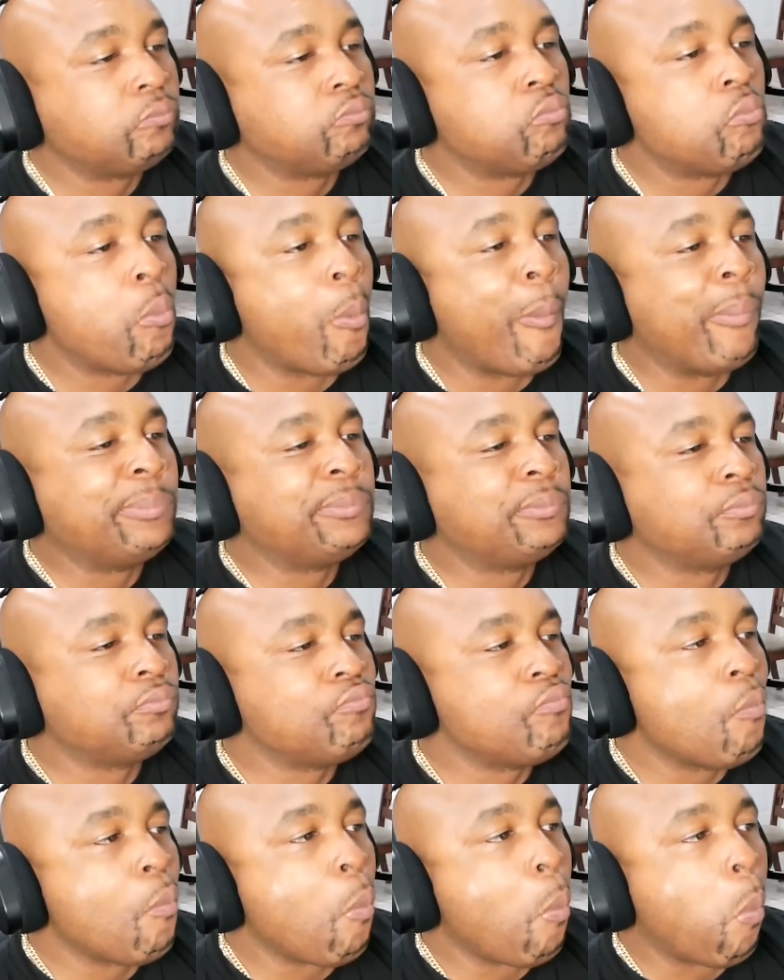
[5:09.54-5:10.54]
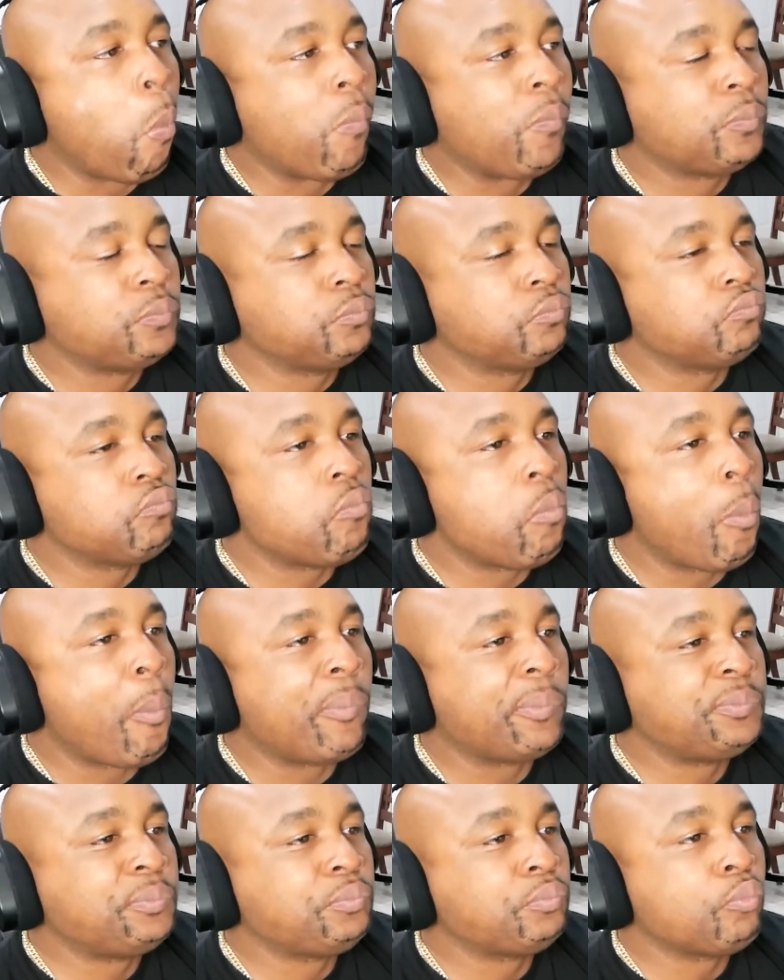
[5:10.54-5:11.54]
Francine, I'd buy
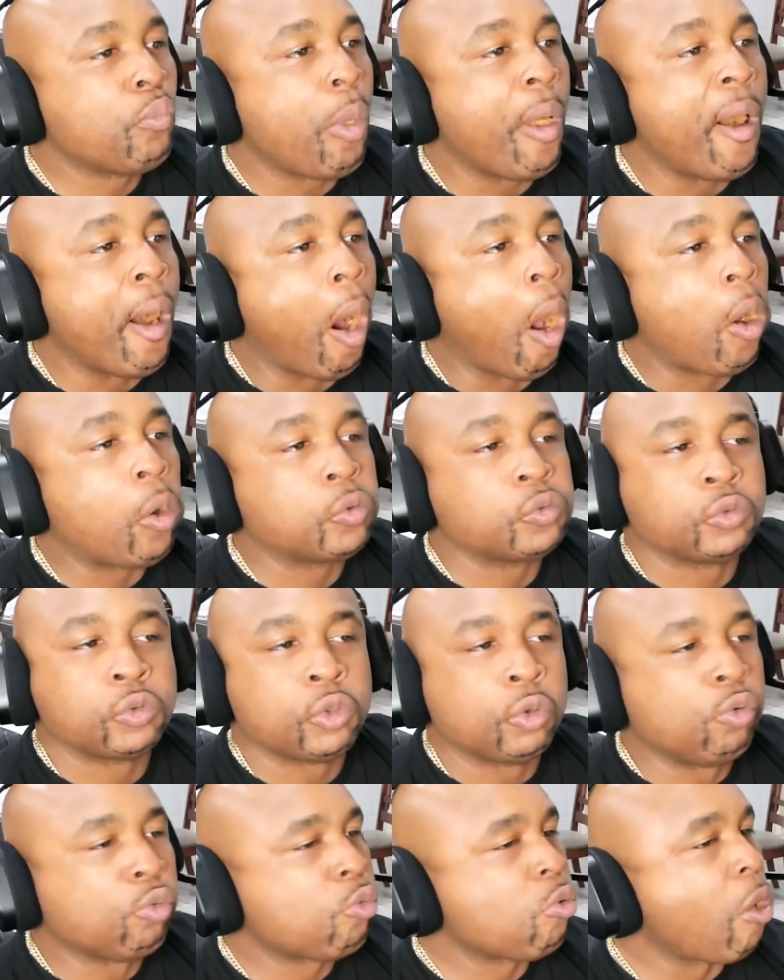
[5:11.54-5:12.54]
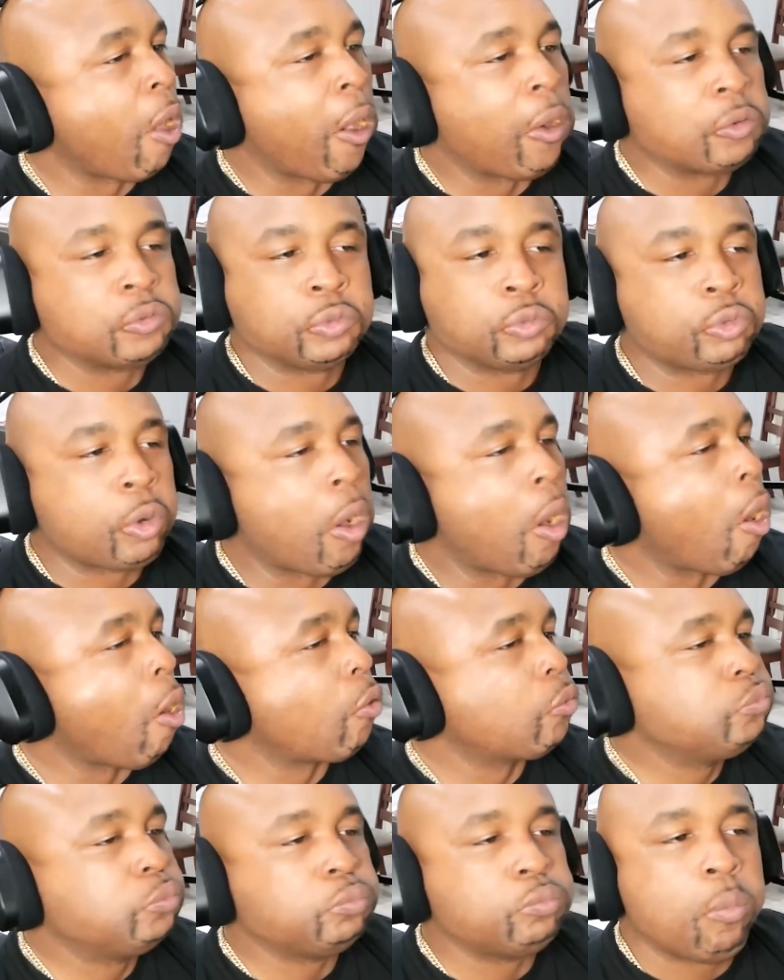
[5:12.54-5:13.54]
you 10 kiosks if I still had my
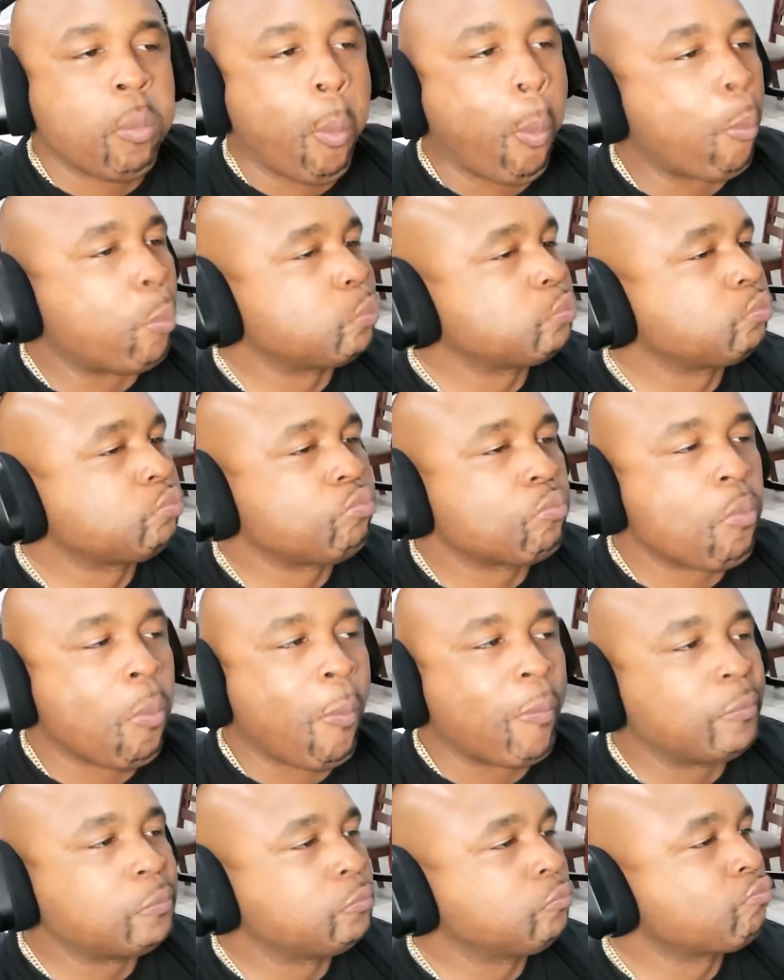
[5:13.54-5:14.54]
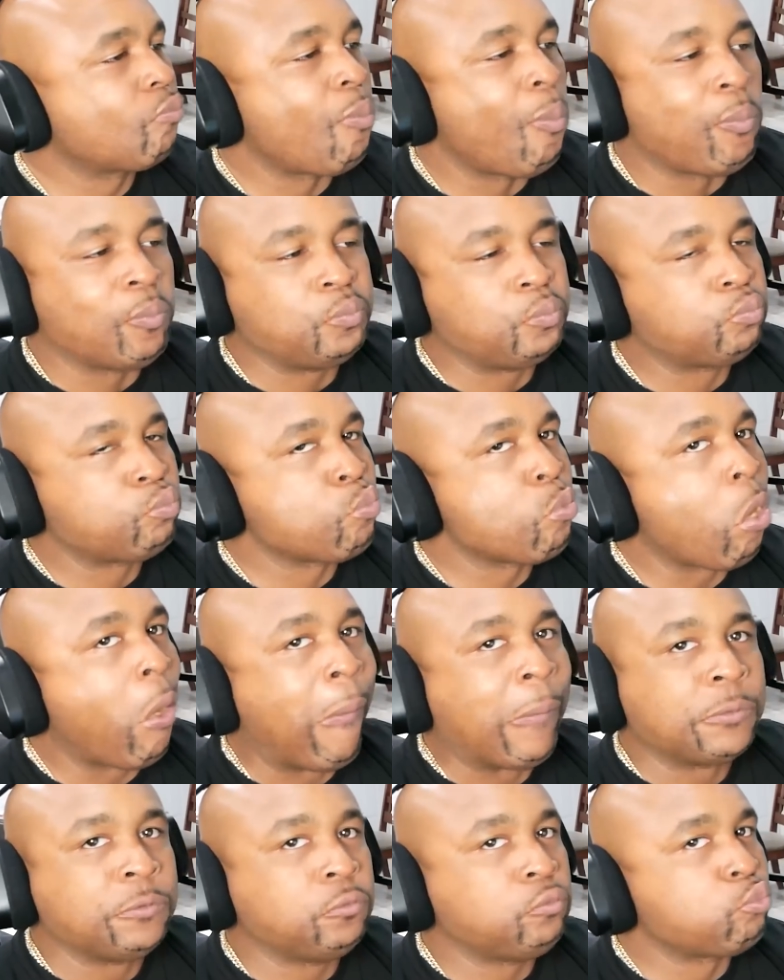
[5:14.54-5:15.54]
human body. I'd do lots
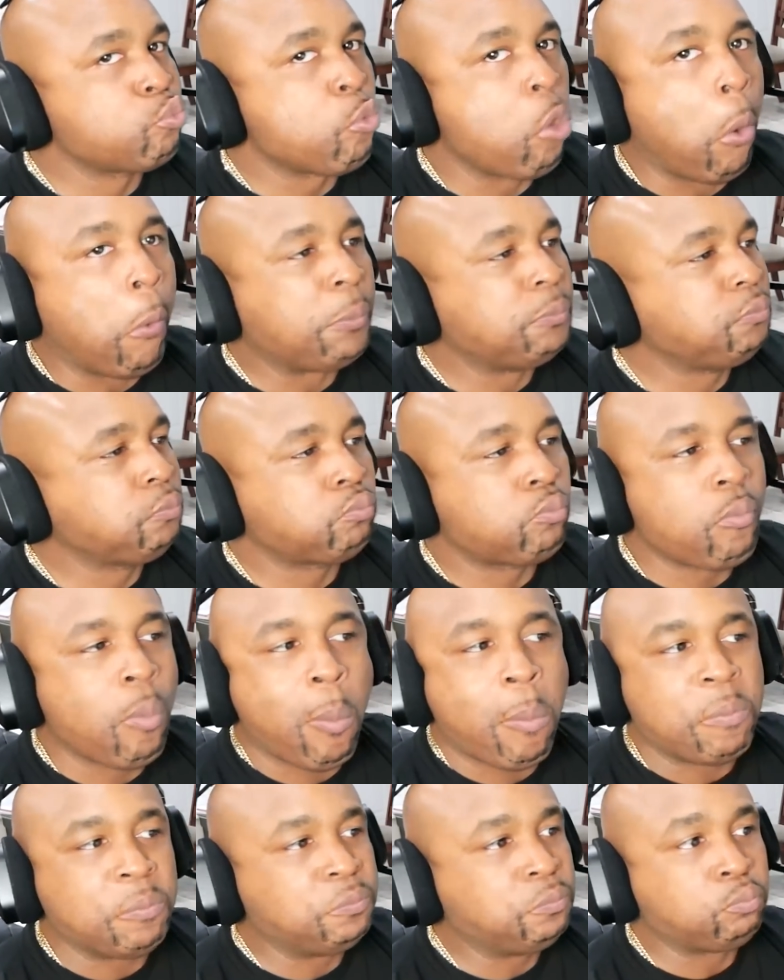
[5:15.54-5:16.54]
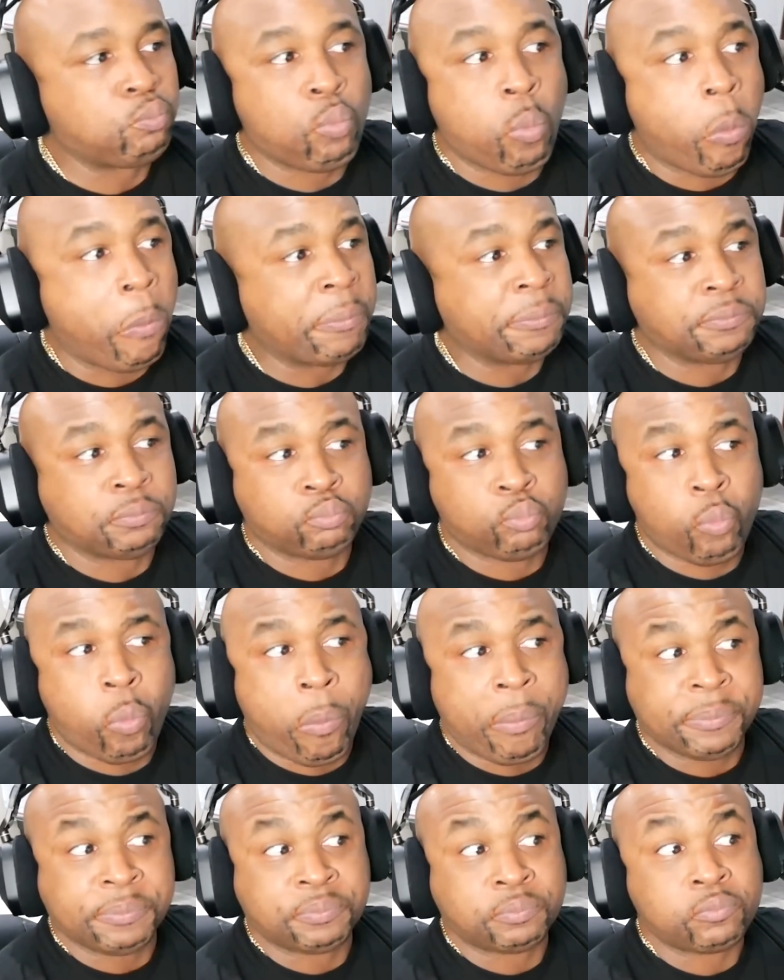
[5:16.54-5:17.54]
of things if I had a human body.
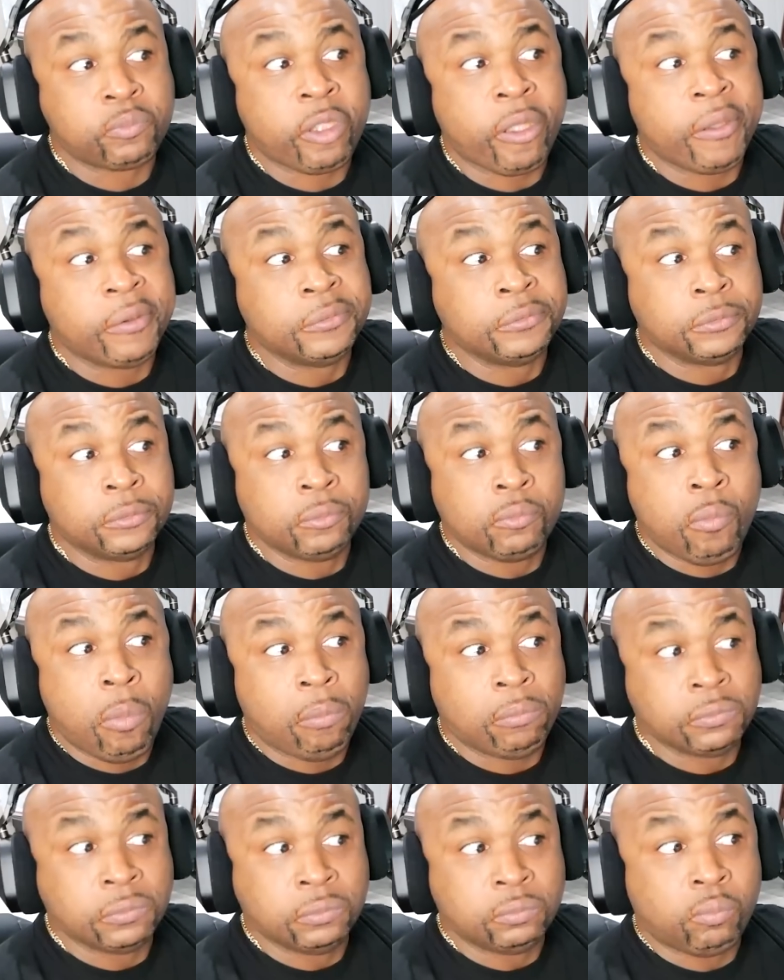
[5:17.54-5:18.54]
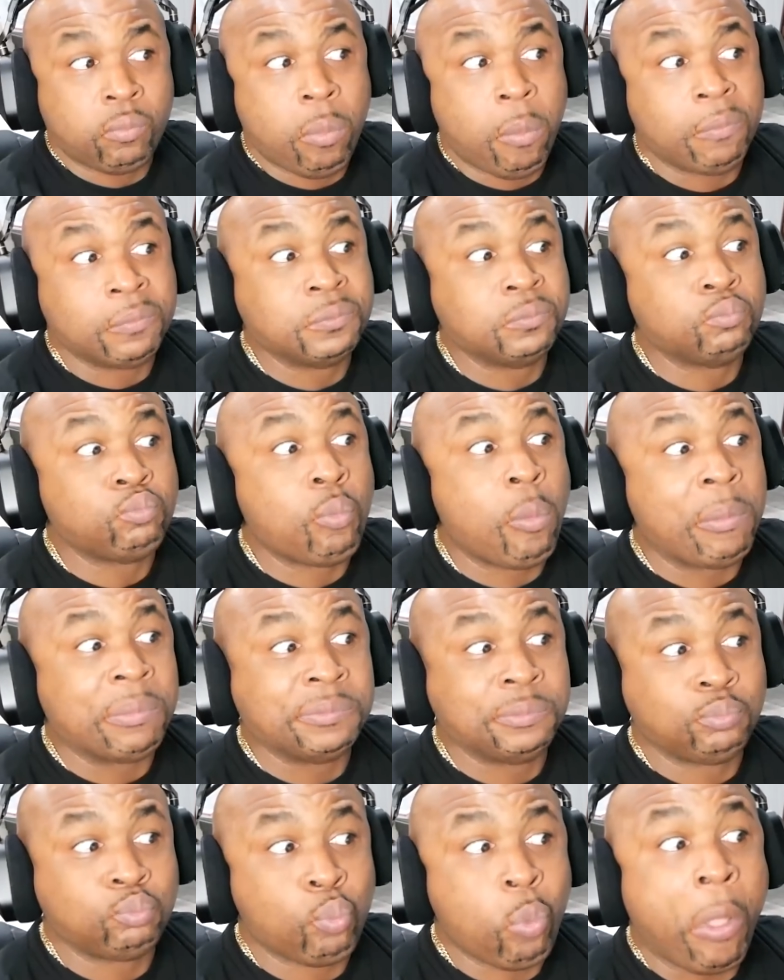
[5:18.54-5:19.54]
Because, you know, I'd have a
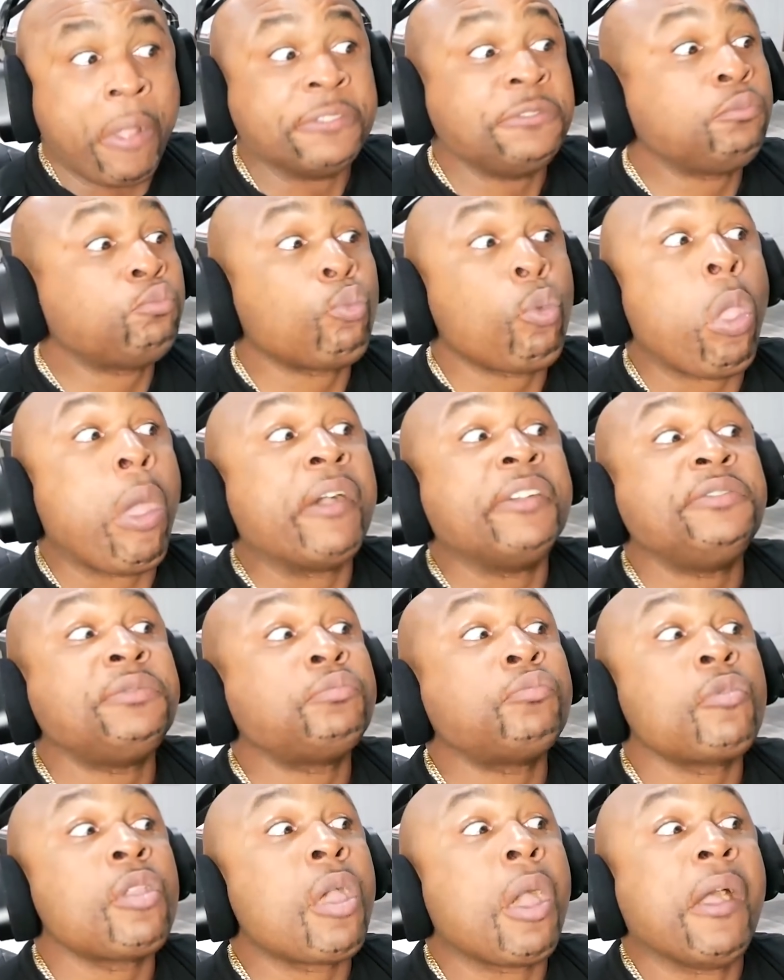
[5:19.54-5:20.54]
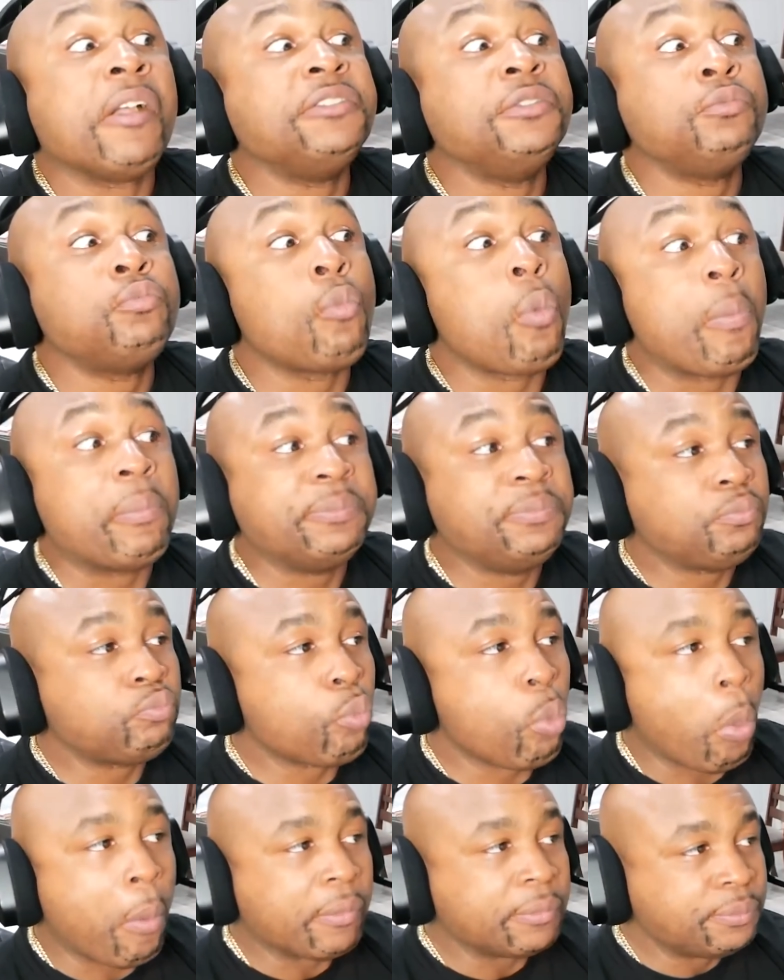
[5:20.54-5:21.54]
penis. Klaus, you know I don't like that
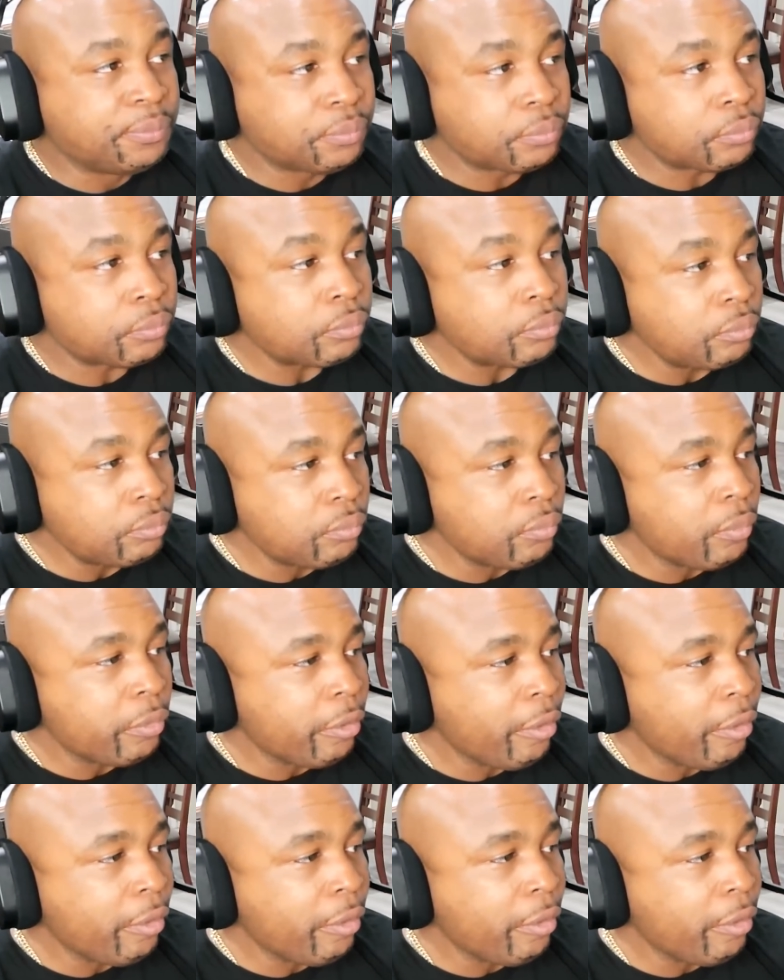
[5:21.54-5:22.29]
type of language.